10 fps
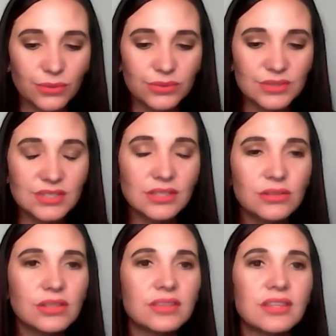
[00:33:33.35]
still
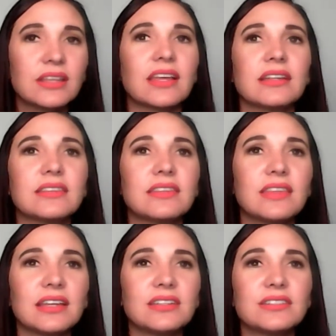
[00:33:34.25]
the thing
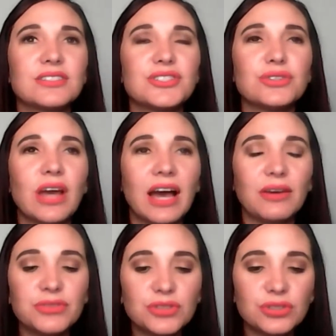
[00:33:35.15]
that you
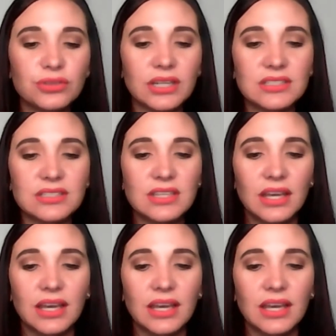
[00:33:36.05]
have to do is